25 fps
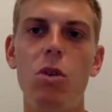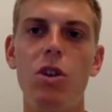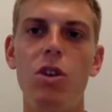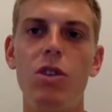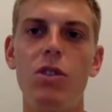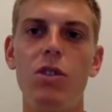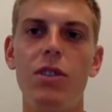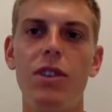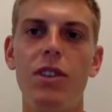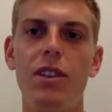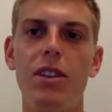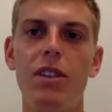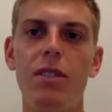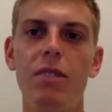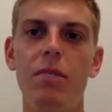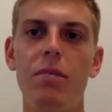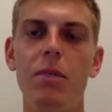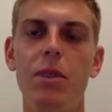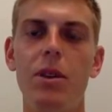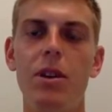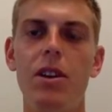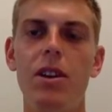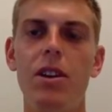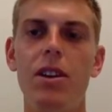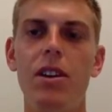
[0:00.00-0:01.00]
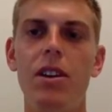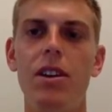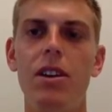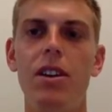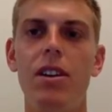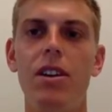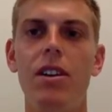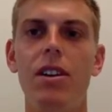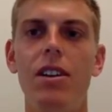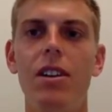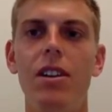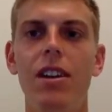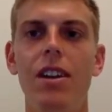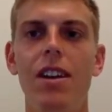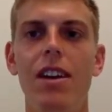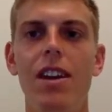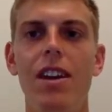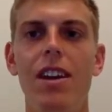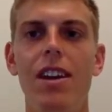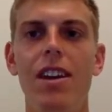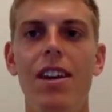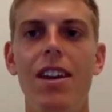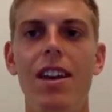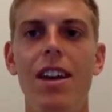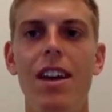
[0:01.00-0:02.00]
feeling. But
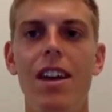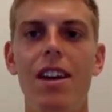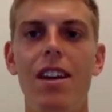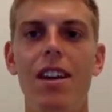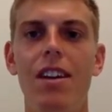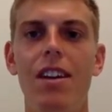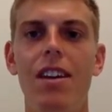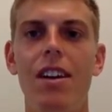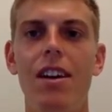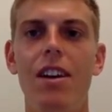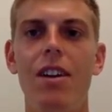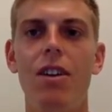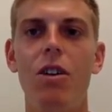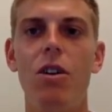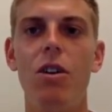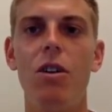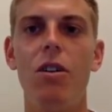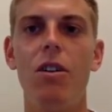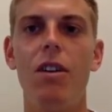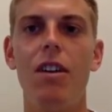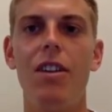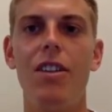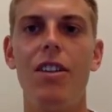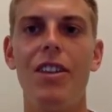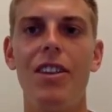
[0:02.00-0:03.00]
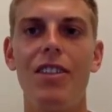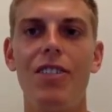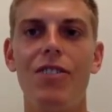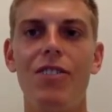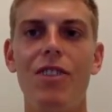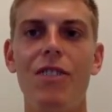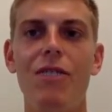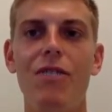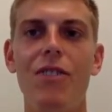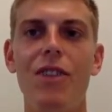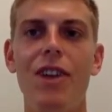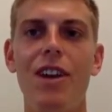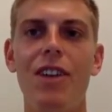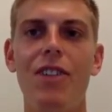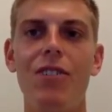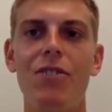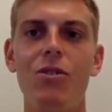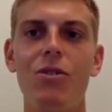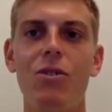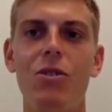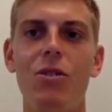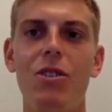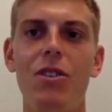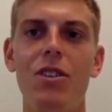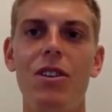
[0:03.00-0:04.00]
yeah, I don't know. I think it's tough for
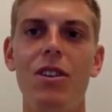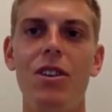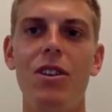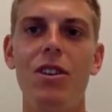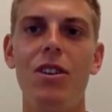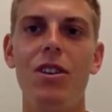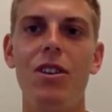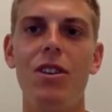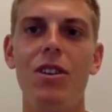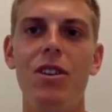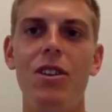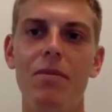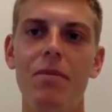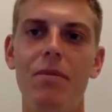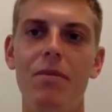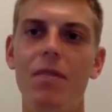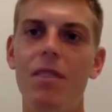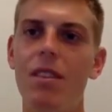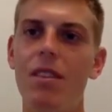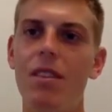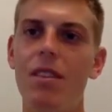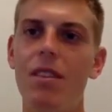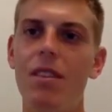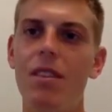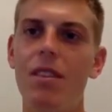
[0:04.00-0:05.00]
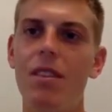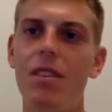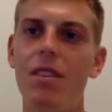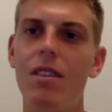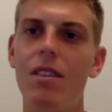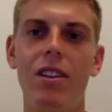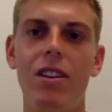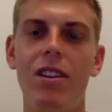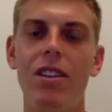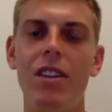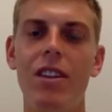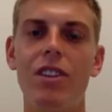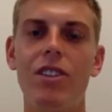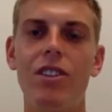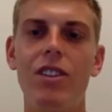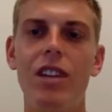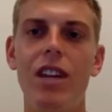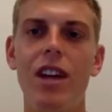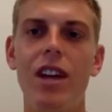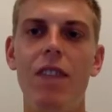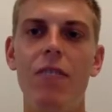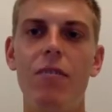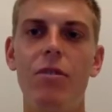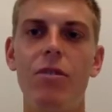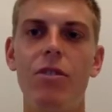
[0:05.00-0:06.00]
Arsenal. Struggling in that centre
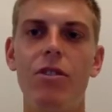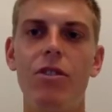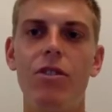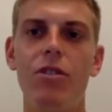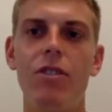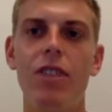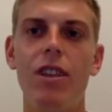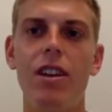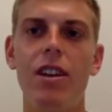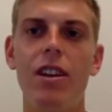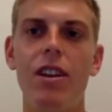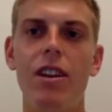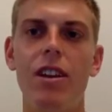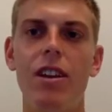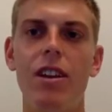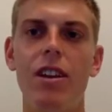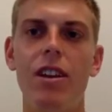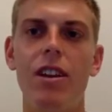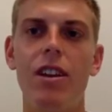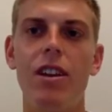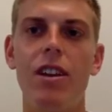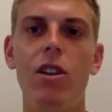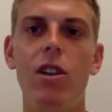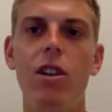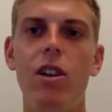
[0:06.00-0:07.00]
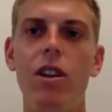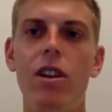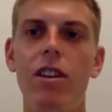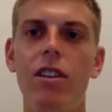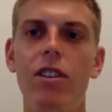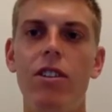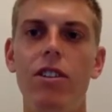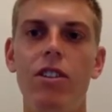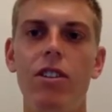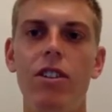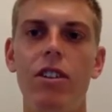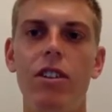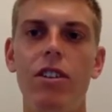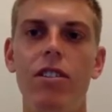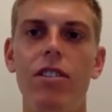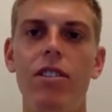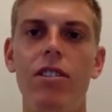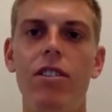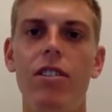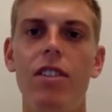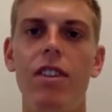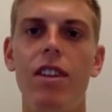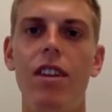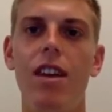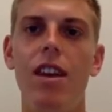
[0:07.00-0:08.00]
half position right now. Got a lot of
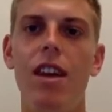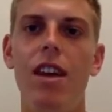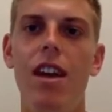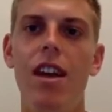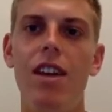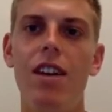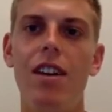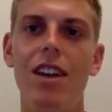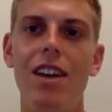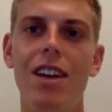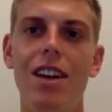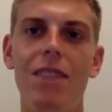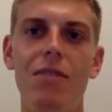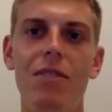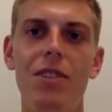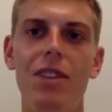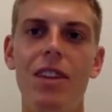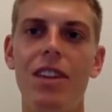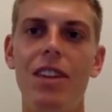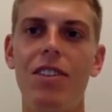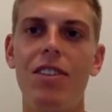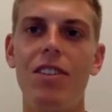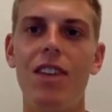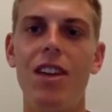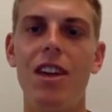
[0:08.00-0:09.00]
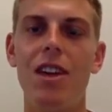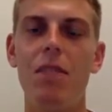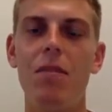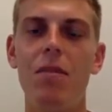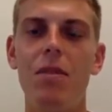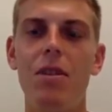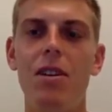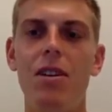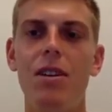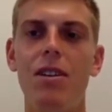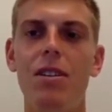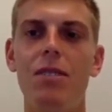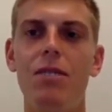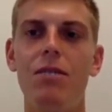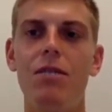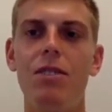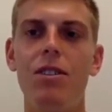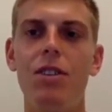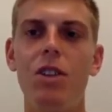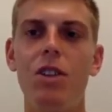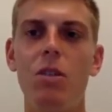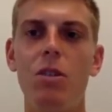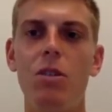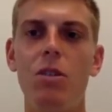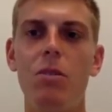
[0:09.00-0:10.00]
injuries, and kind of the next game didn't go
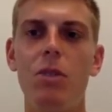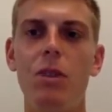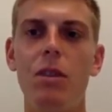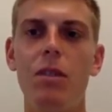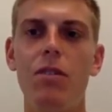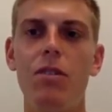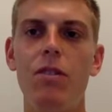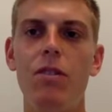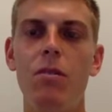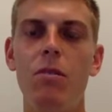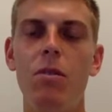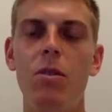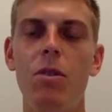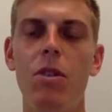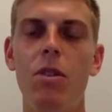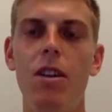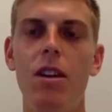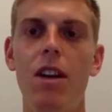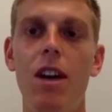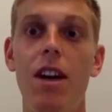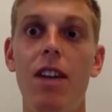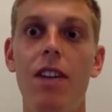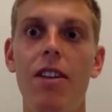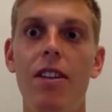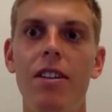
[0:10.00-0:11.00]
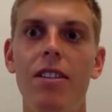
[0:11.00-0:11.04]
much better for them either.